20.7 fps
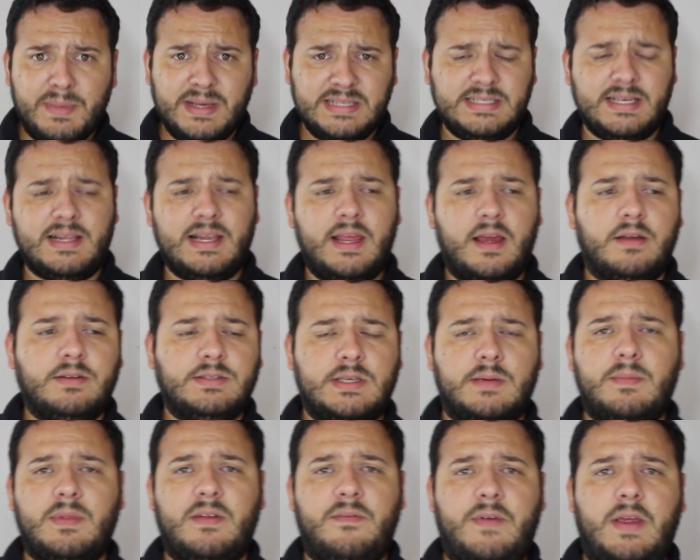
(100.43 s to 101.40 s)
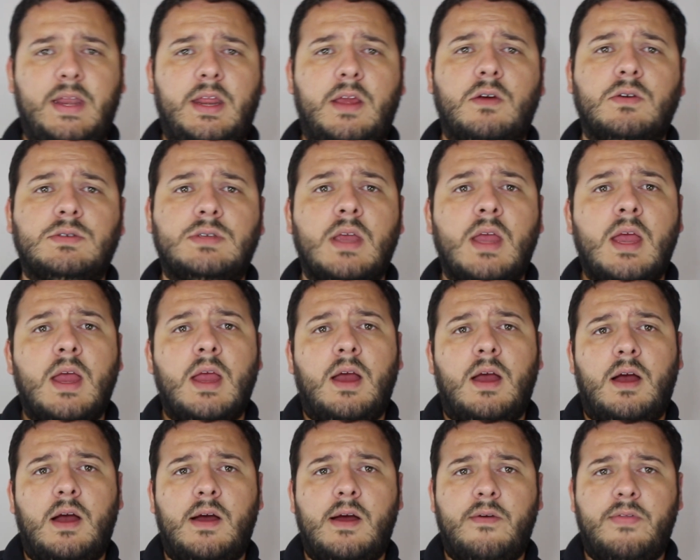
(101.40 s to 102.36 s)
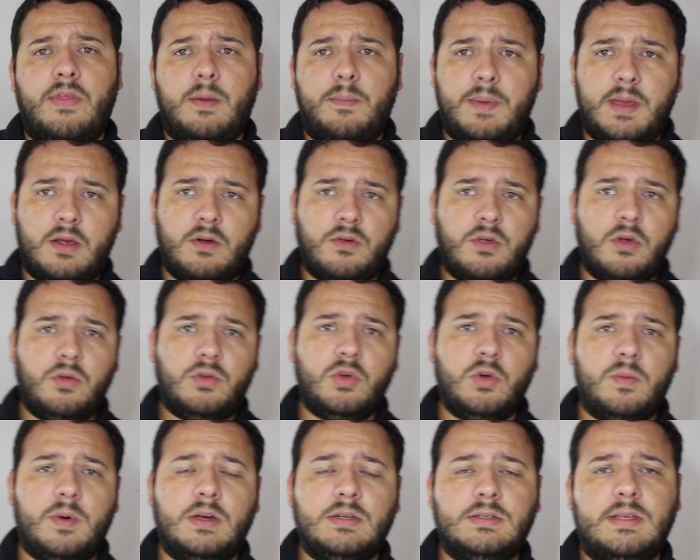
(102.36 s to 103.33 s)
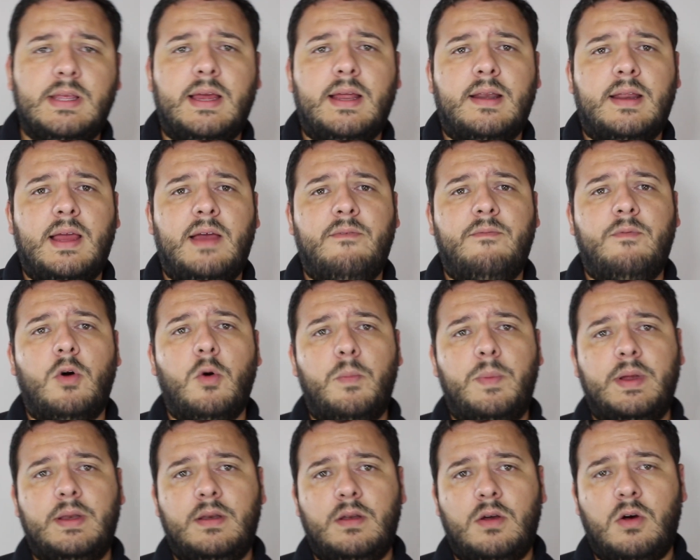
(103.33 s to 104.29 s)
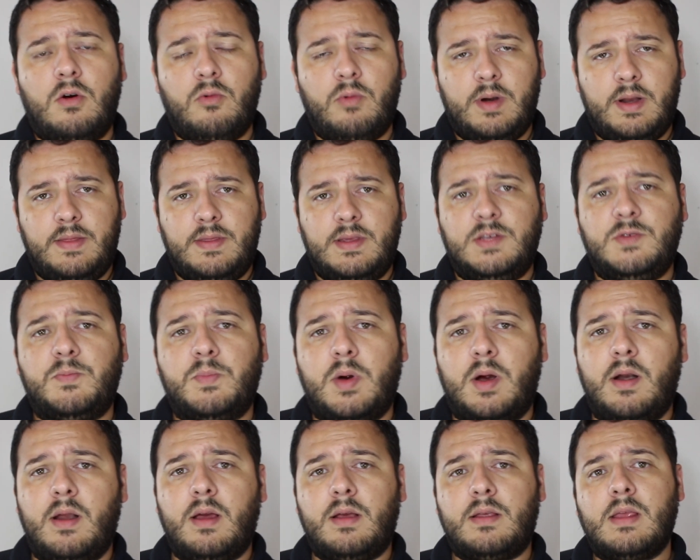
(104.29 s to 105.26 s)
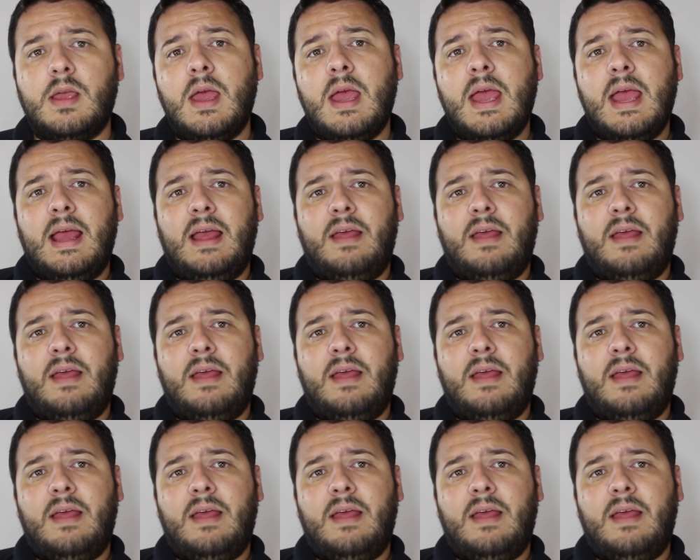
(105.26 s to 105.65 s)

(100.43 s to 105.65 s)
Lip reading: Basically on some of the videos of the bigger YouTubers that have opened already this product,